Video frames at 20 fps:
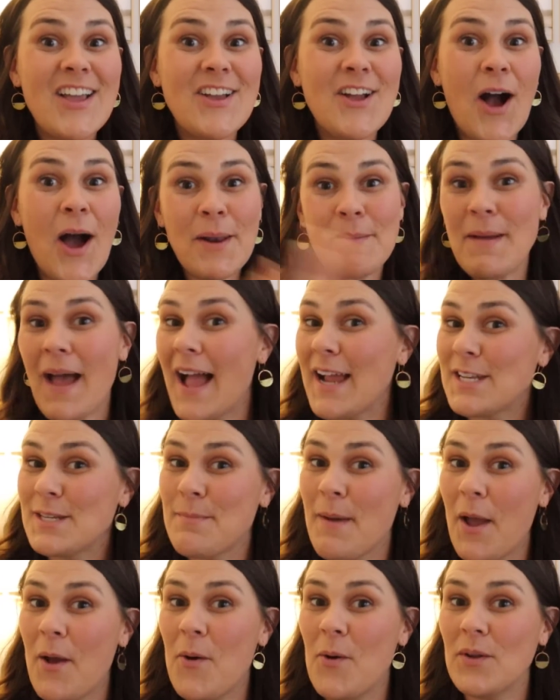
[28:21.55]
gone back
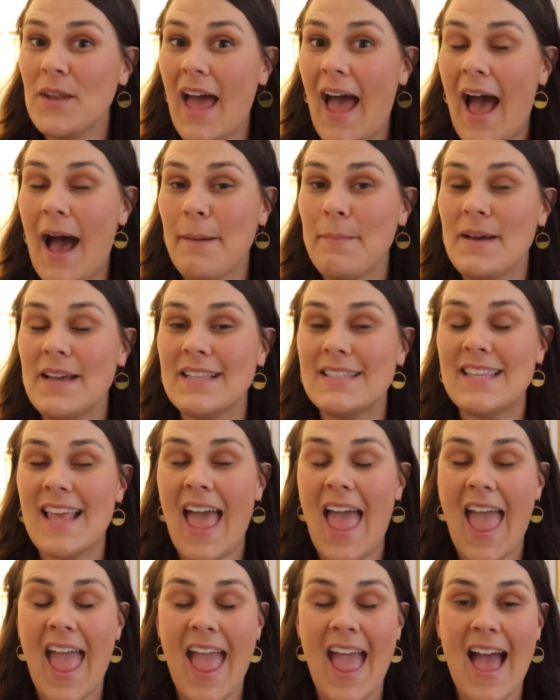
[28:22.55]
to my old habits
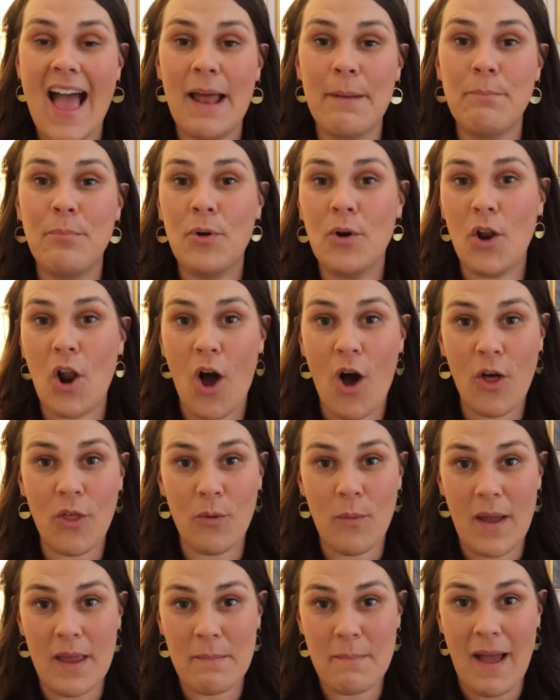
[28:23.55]
and put all
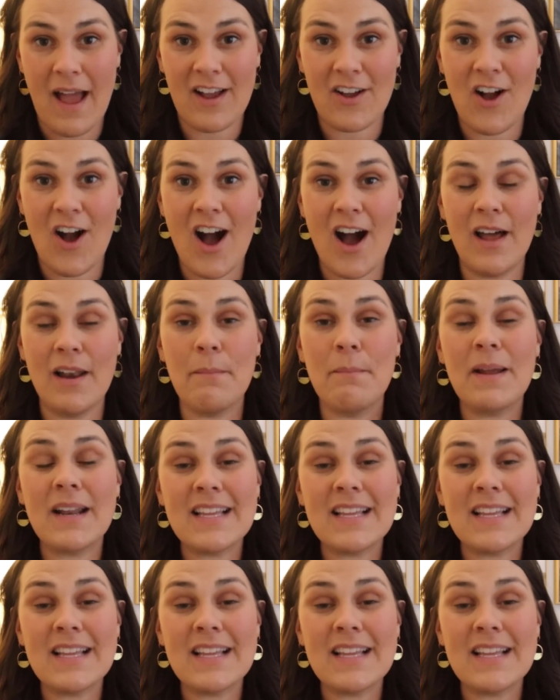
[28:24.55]
the weight back on.